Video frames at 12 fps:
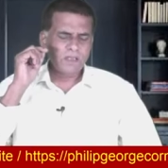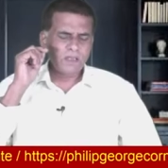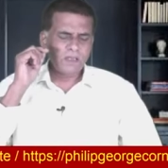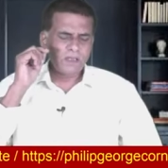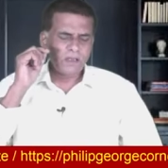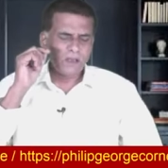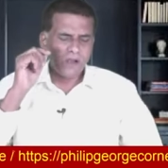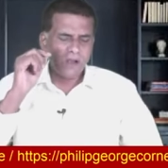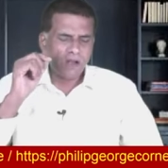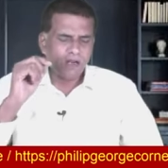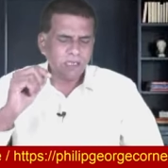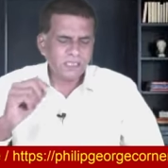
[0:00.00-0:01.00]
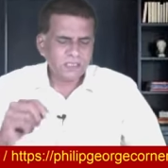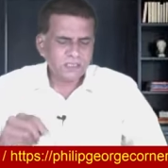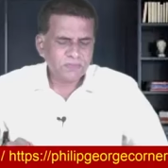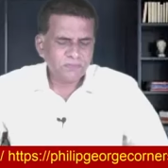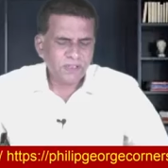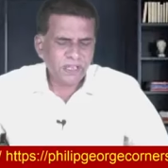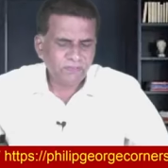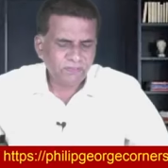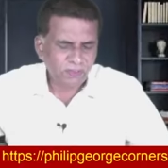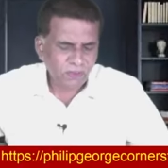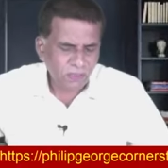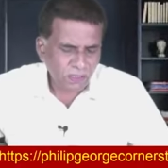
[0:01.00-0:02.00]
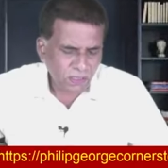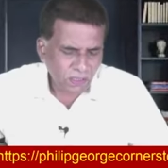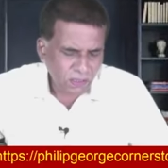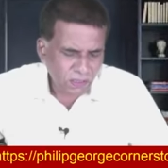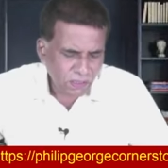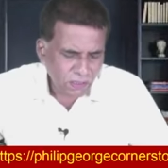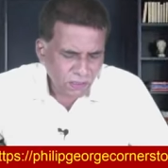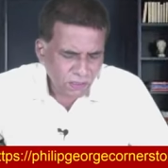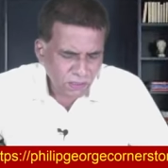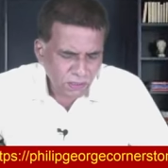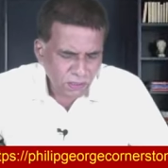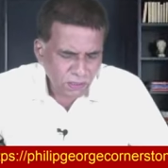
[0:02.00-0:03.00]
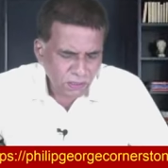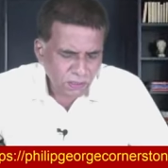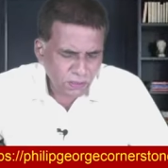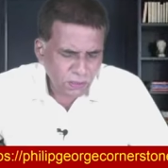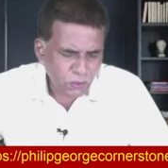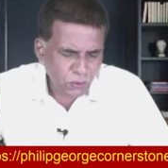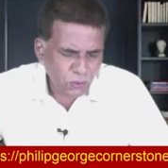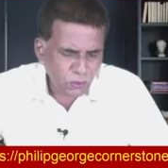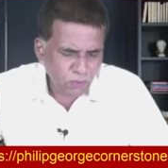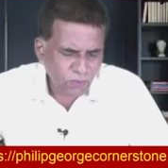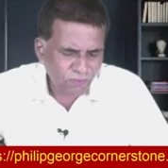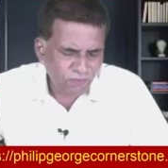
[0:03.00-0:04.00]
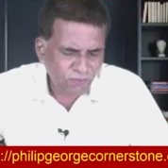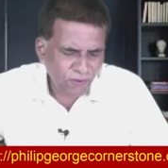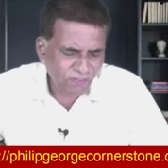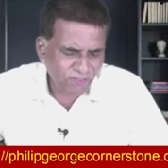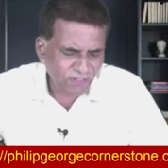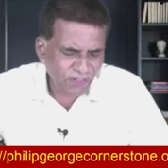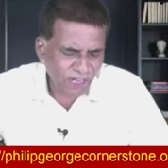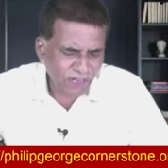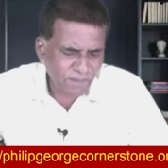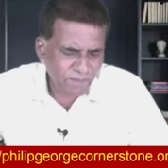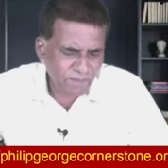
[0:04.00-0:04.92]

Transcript: Lord is faithful uh, to fulfill